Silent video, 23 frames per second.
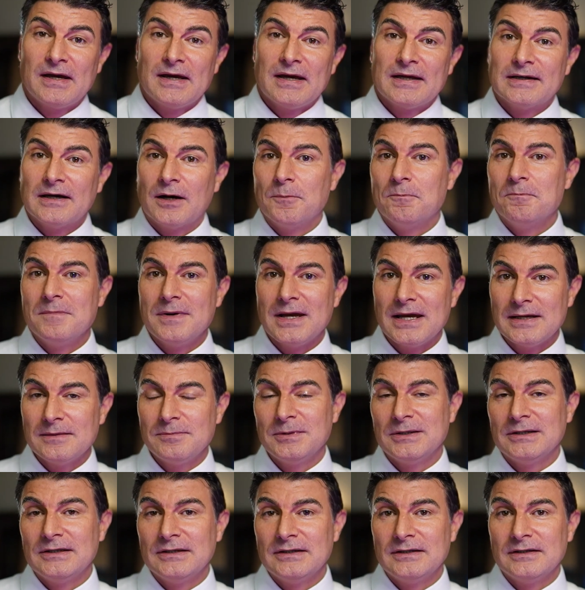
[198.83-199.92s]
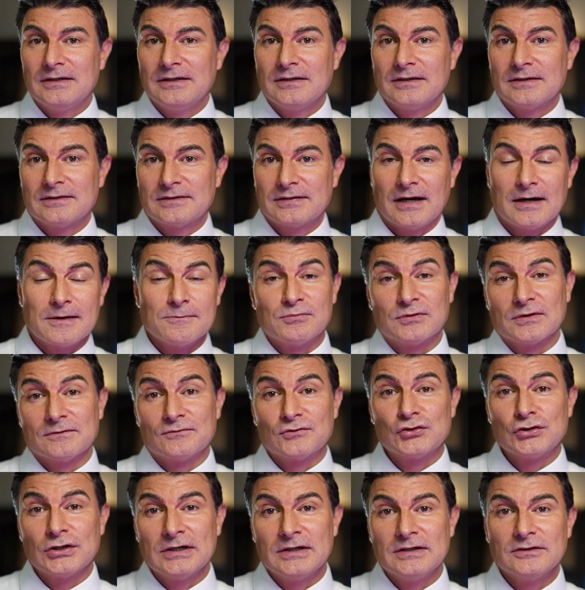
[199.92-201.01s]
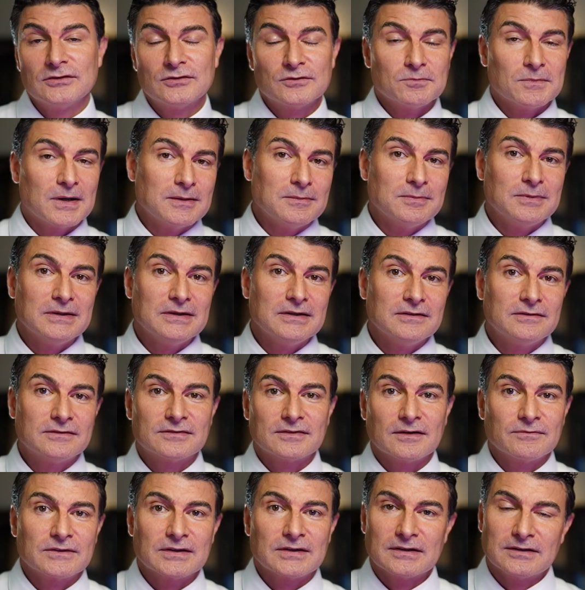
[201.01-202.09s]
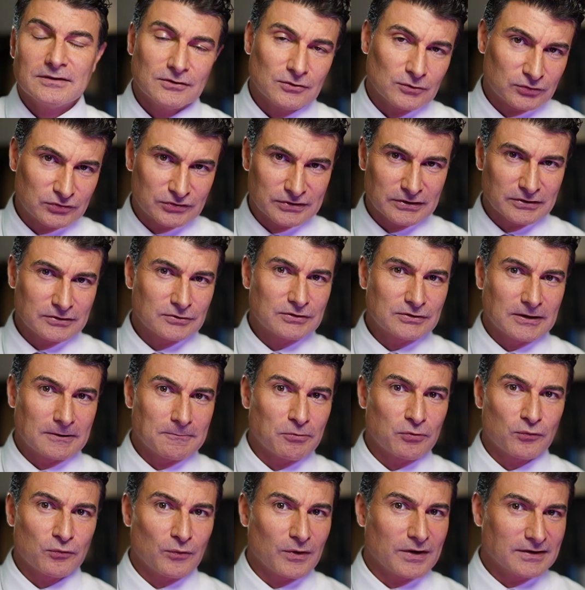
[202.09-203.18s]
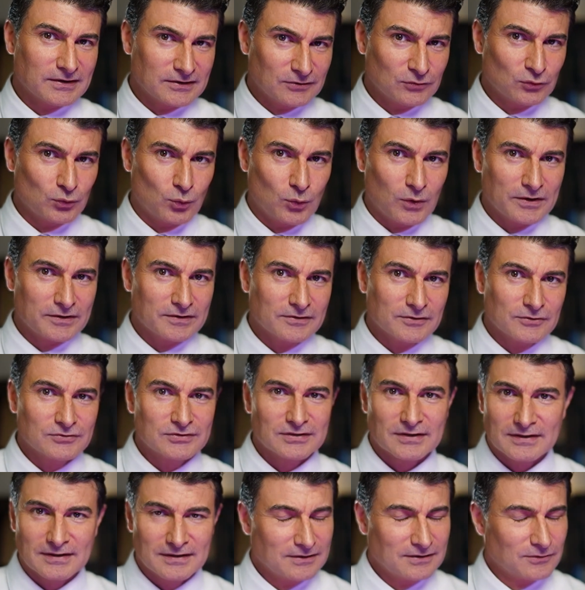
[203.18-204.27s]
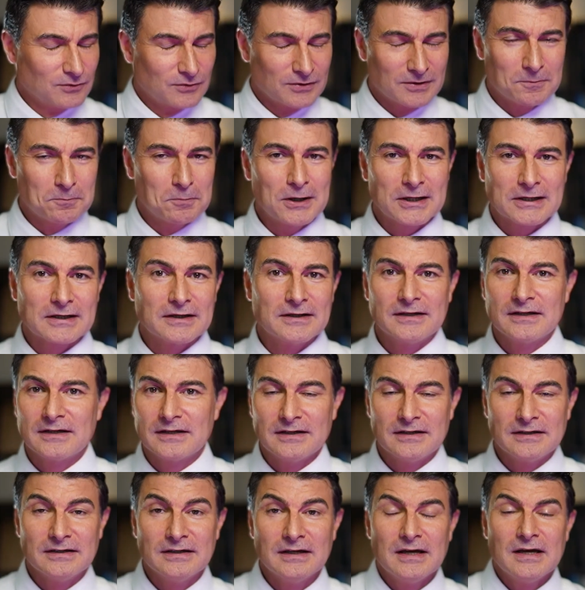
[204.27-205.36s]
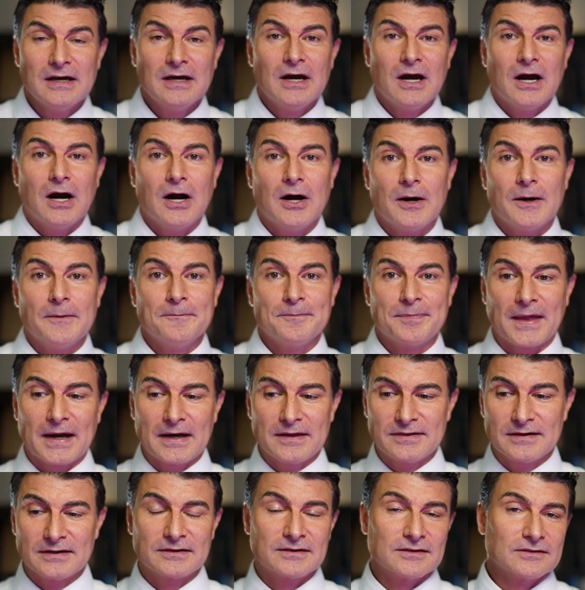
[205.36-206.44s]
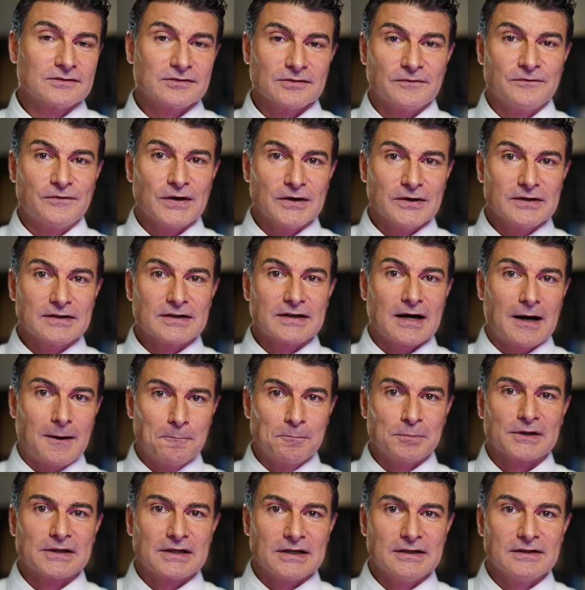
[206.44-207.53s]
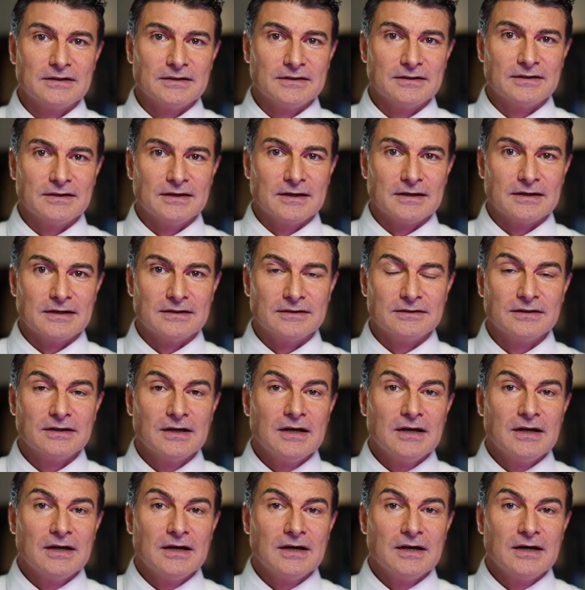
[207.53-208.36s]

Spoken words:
Now maybe times have changed, maybe something, stereotype threat is one of those, and I don't want to pick on any. I think that's a very complicated and